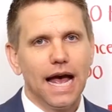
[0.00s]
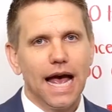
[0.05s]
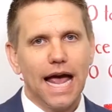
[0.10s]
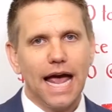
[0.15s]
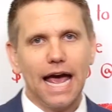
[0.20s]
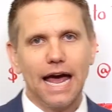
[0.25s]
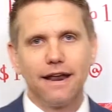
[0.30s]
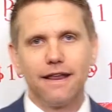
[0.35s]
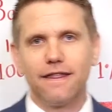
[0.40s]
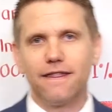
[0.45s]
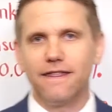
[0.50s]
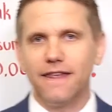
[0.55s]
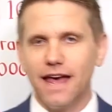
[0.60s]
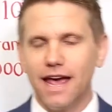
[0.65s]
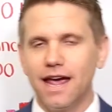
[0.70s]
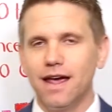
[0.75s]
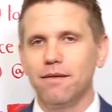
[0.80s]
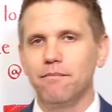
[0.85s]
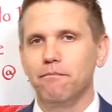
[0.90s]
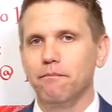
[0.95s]
And
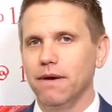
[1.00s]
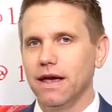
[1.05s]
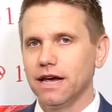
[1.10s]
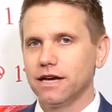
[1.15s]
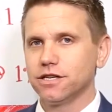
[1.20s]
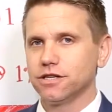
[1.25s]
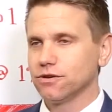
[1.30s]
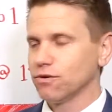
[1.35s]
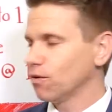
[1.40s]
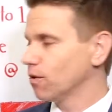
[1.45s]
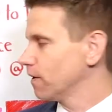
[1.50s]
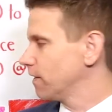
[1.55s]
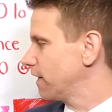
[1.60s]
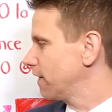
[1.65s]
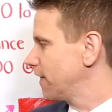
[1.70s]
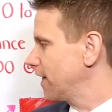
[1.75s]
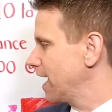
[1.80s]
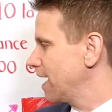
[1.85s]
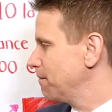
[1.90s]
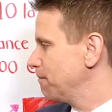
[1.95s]
they make sure
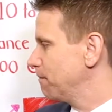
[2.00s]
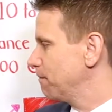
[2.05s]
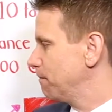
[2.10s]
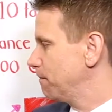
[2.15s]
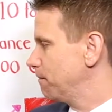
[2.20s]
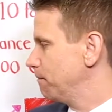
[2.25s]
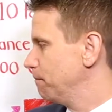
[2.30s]
that they